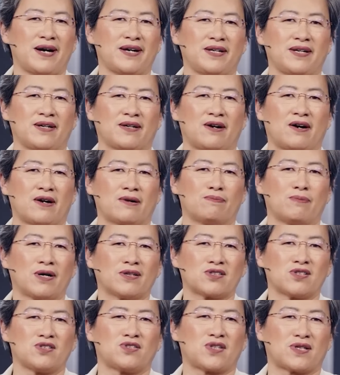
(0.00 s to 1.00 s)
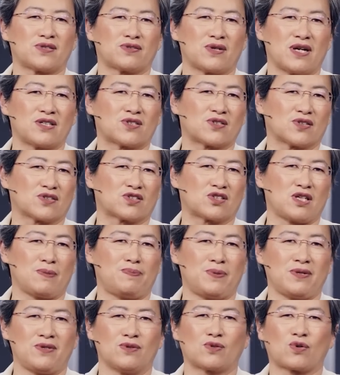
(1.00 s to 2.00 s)
particularly given Intel's
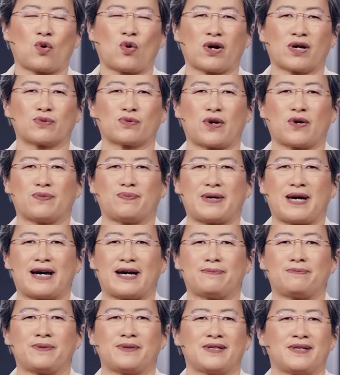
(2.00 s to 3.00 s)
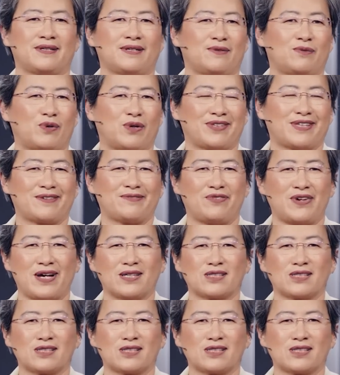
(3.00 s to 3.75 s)
Raptor Lake does give Intel a